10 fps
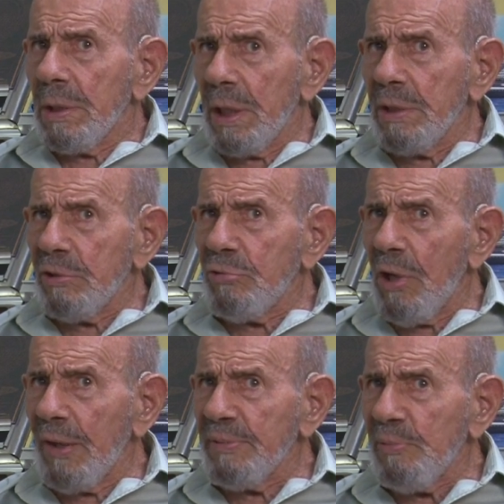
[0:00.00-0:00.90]
then the
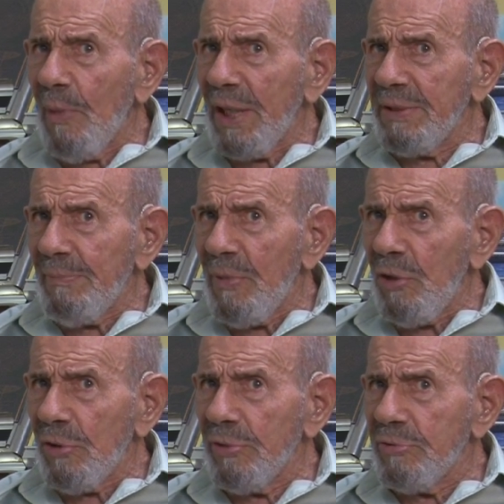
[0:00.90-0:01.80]
tribes might
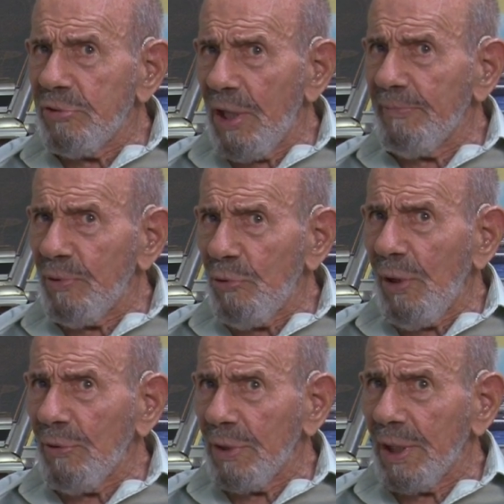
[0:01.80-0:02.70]
merge
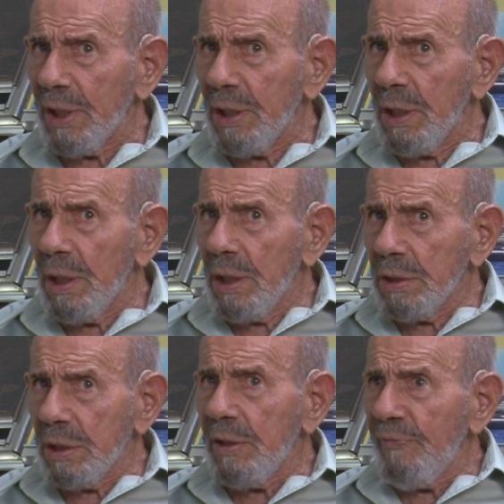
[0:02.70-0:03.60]
temporarily
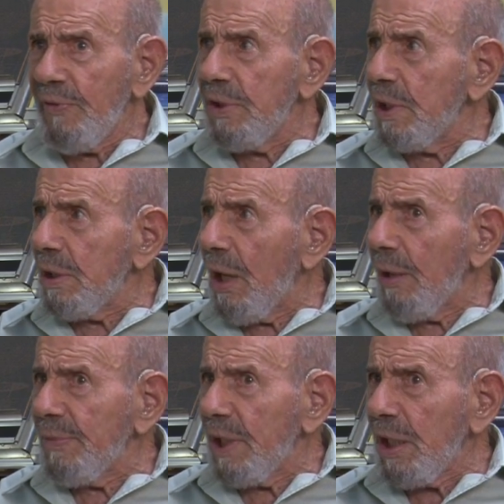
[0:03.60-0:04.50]
to defeat the
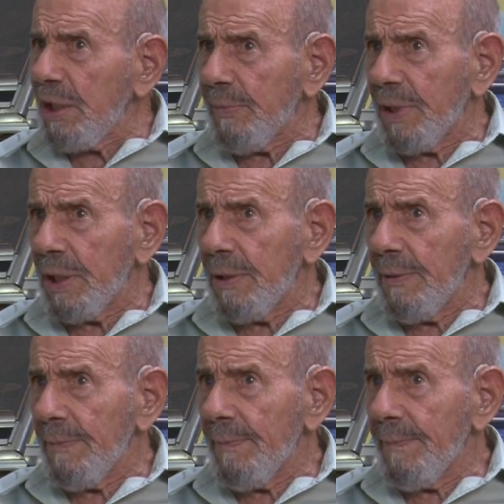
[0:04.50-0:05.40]
common enemy.
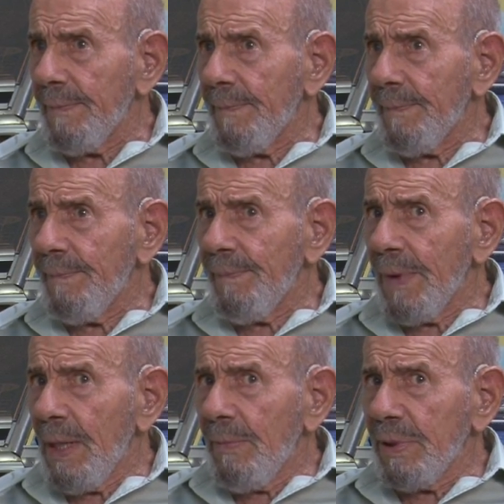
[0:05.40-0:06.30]

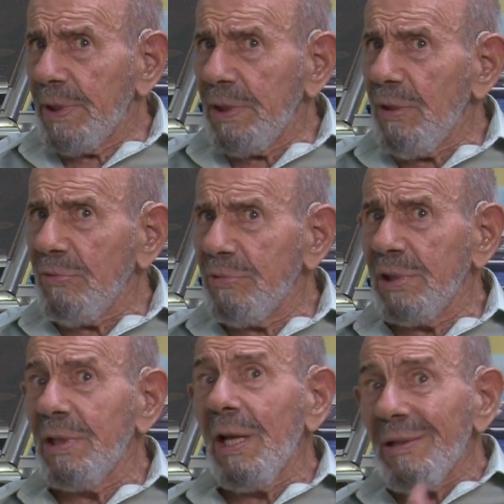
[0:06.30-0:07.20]
But they don't
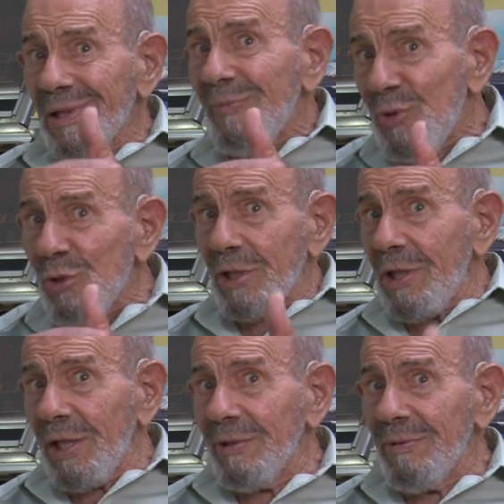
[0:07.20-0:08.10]
sit down and
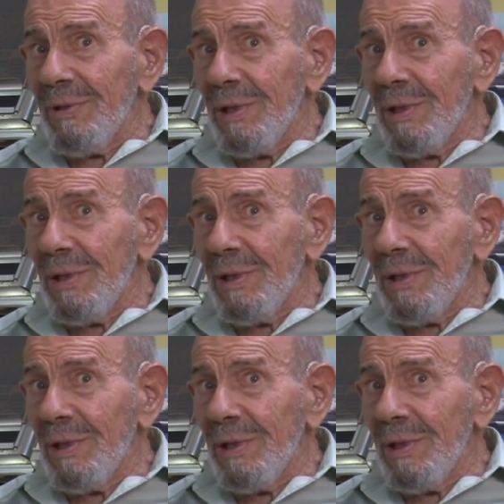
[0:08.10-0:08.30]
communicate.